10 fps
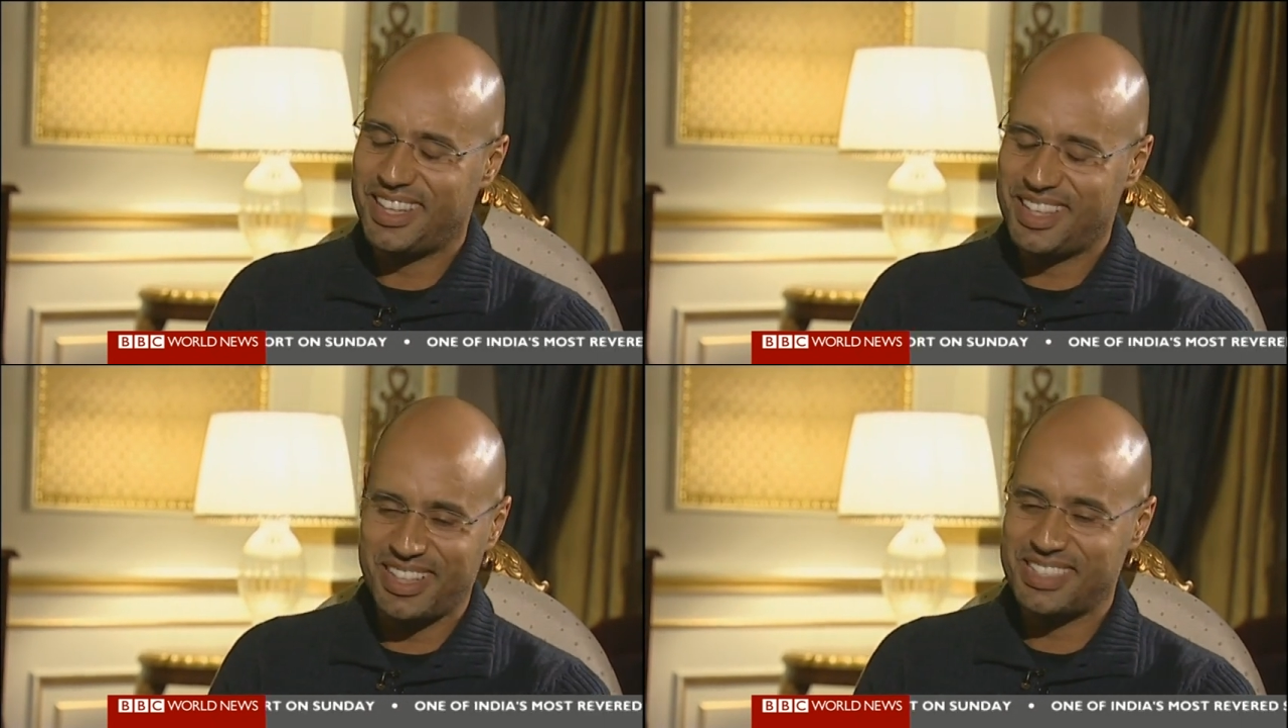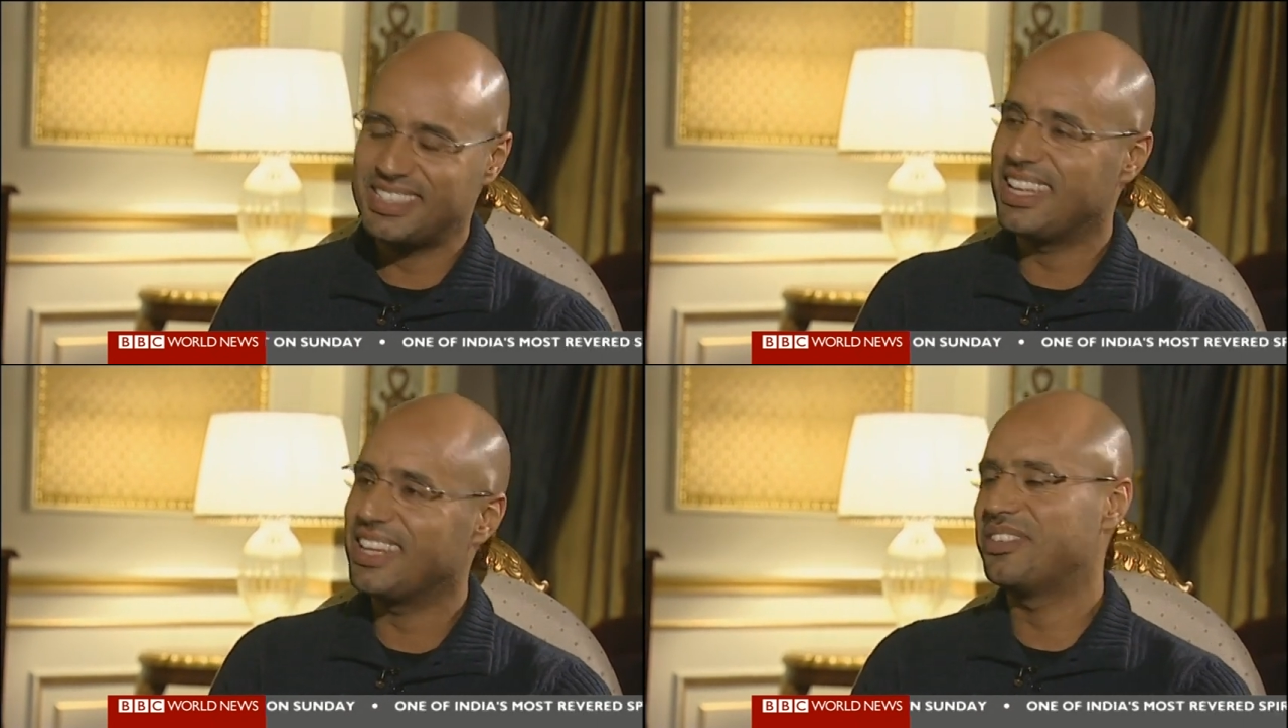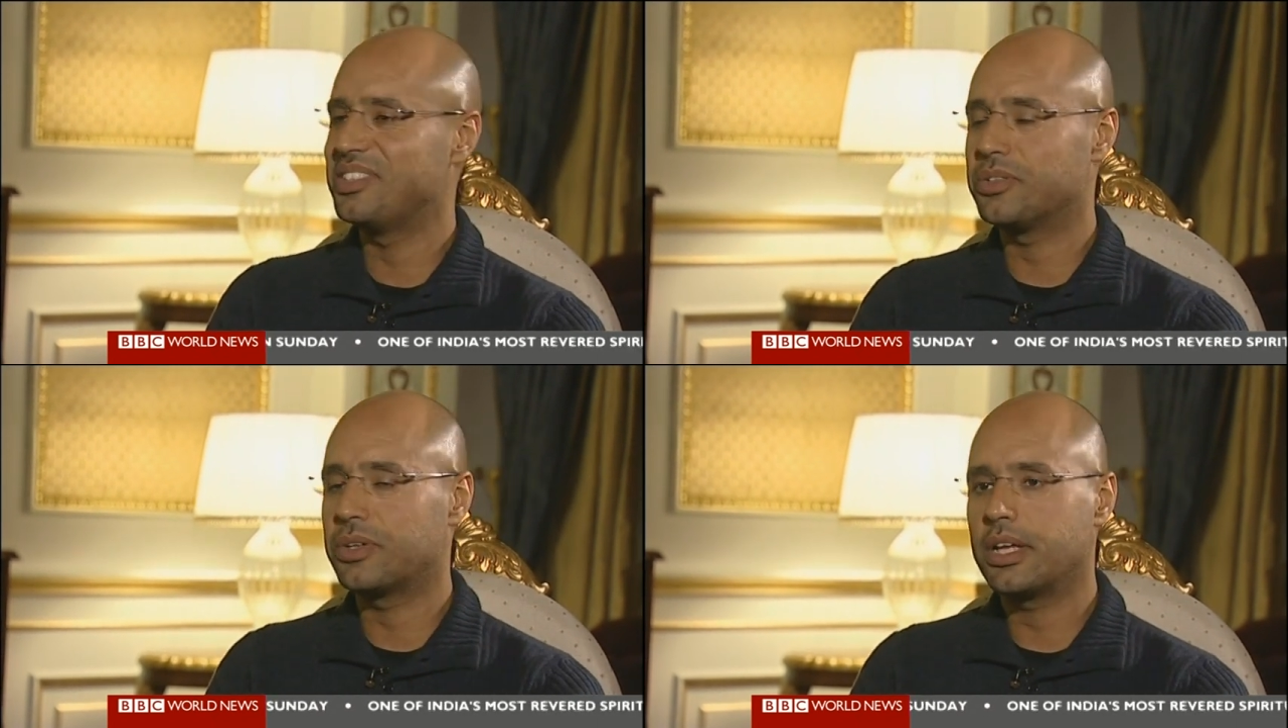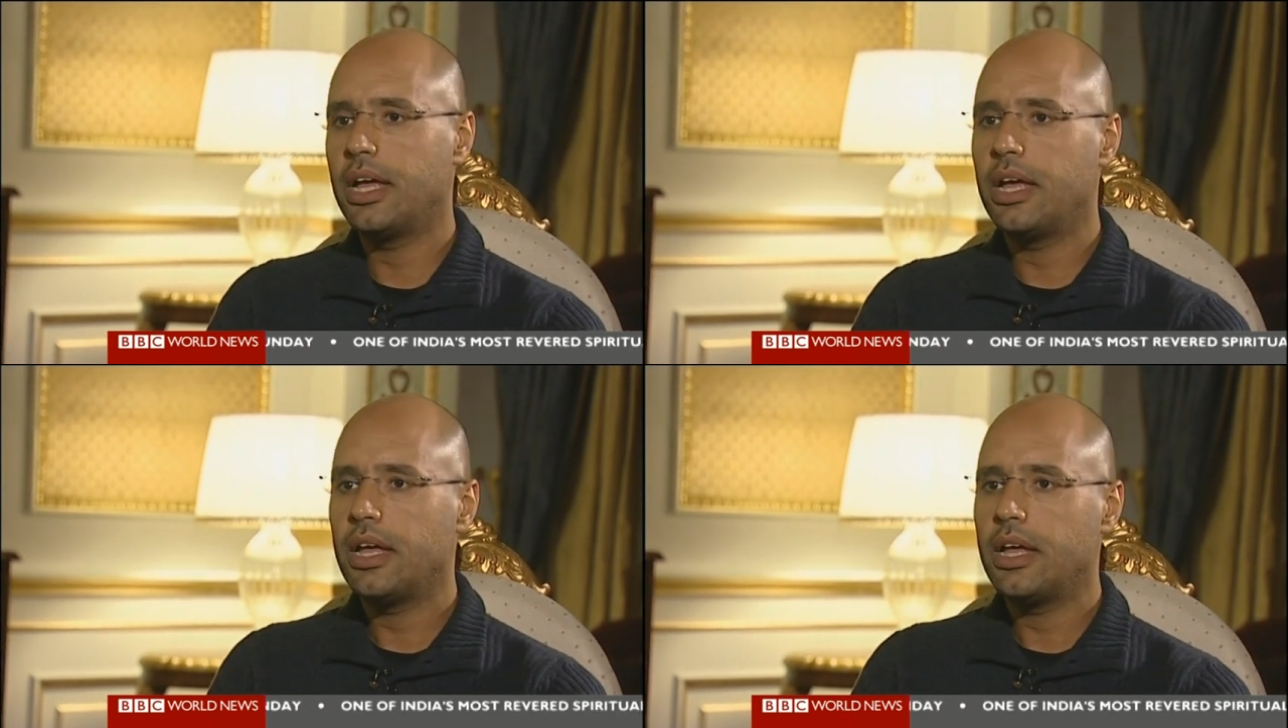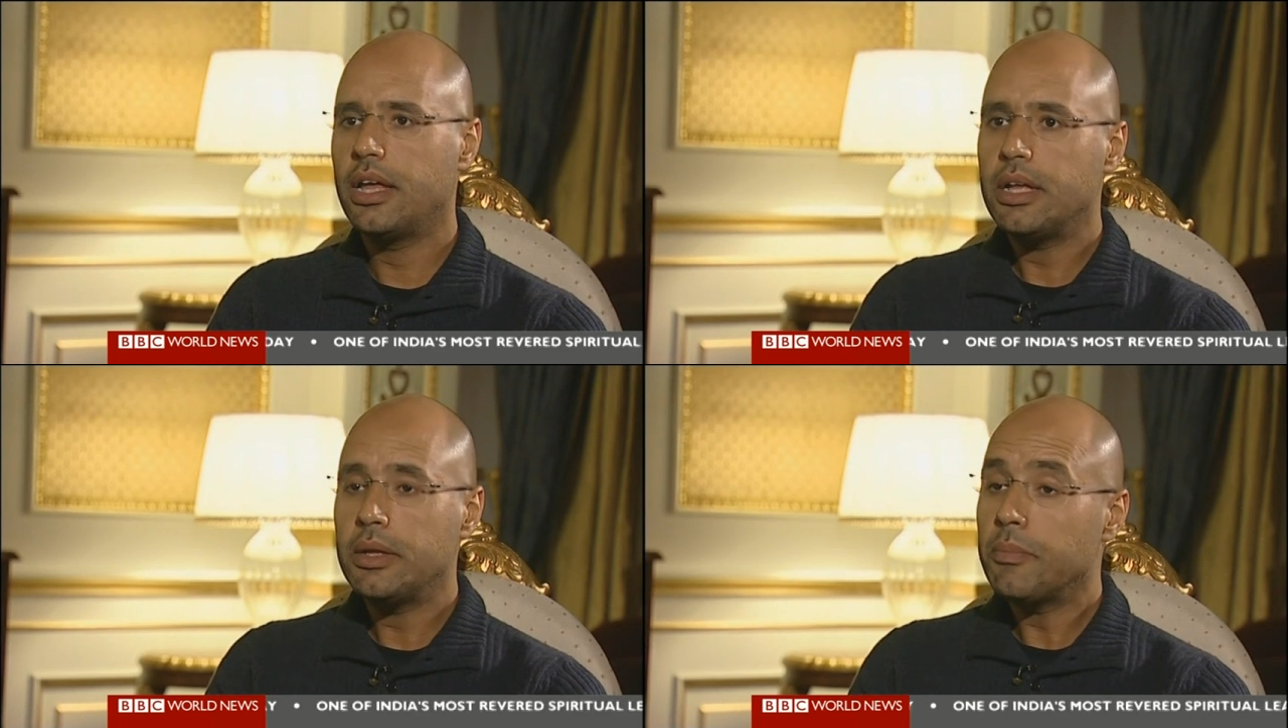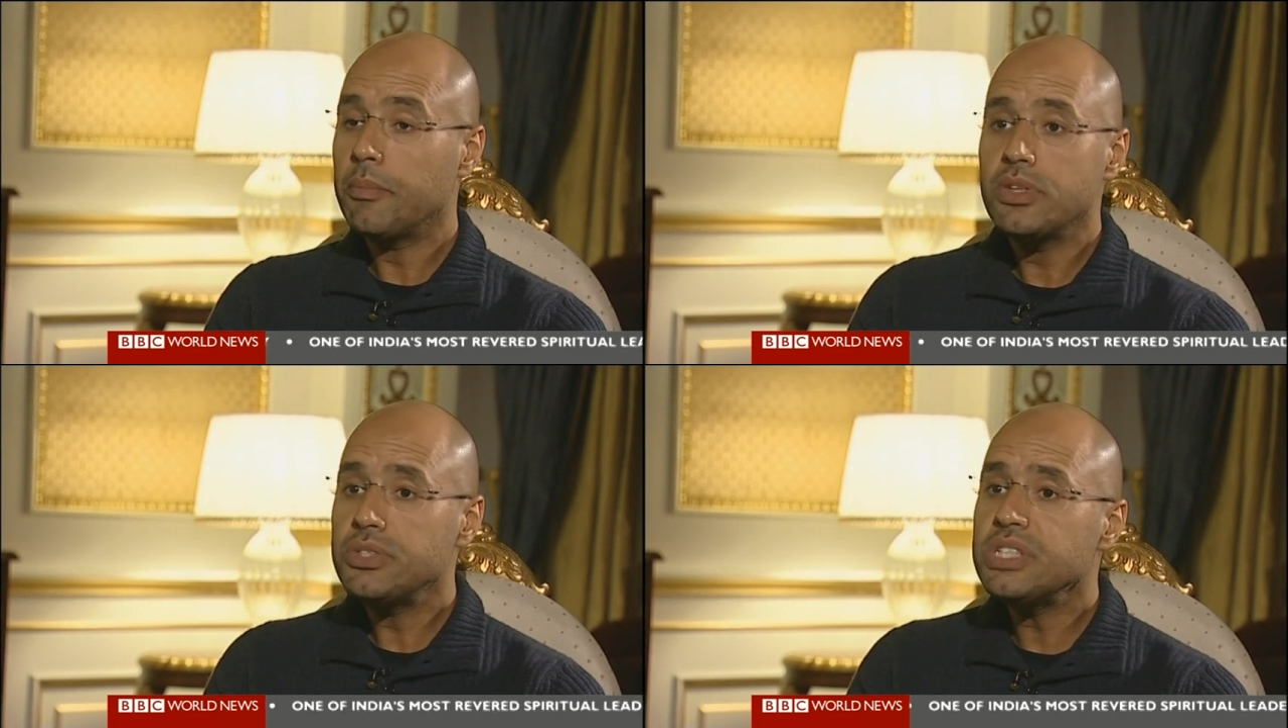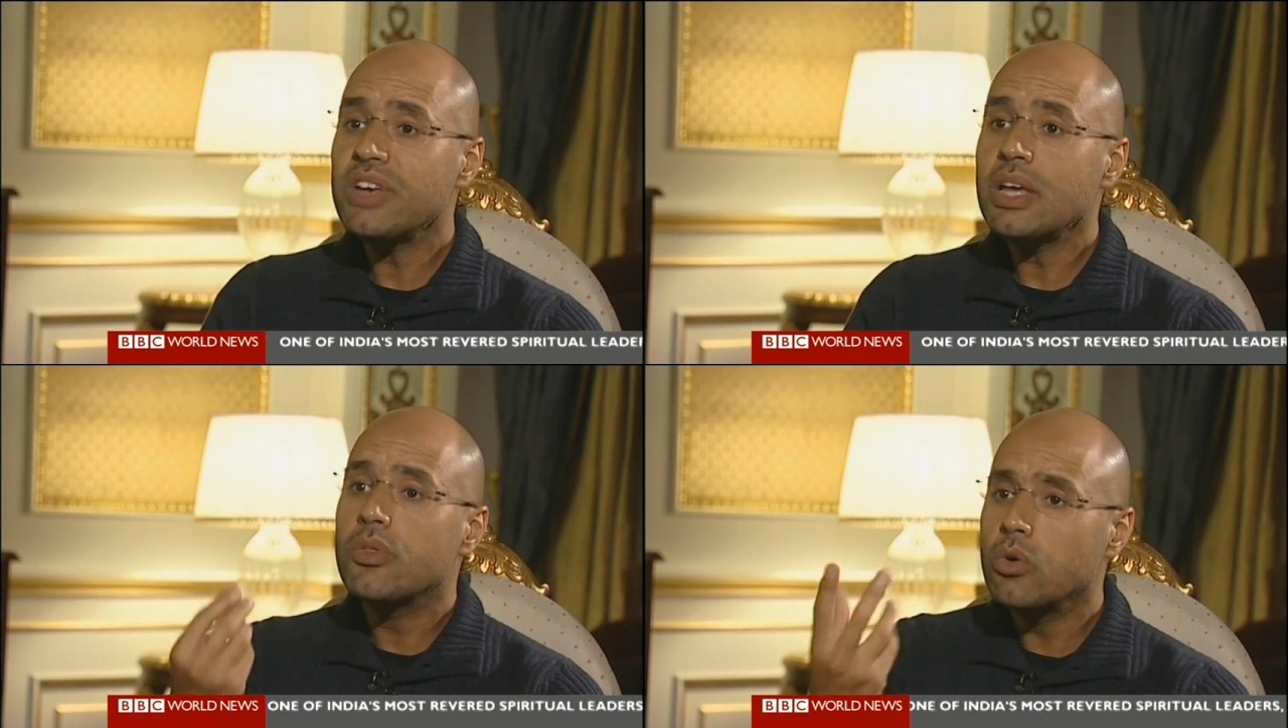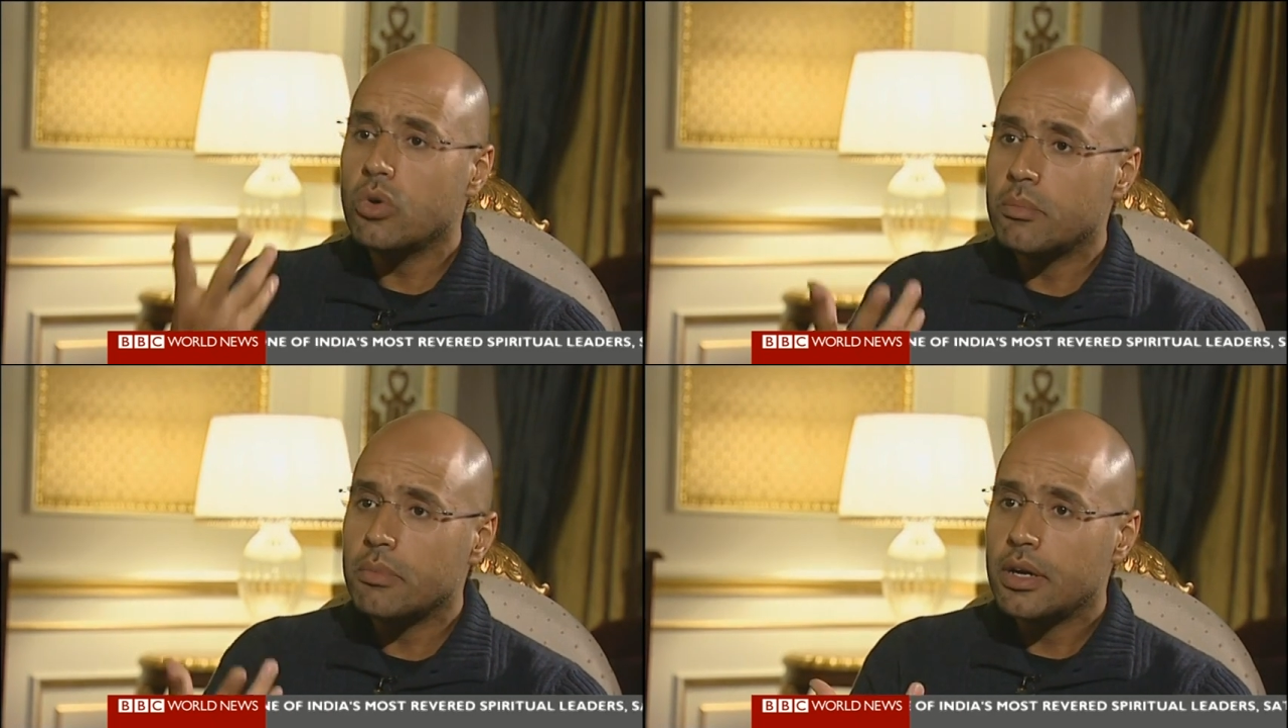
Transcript: it's another funny story. Ceasefire with whom?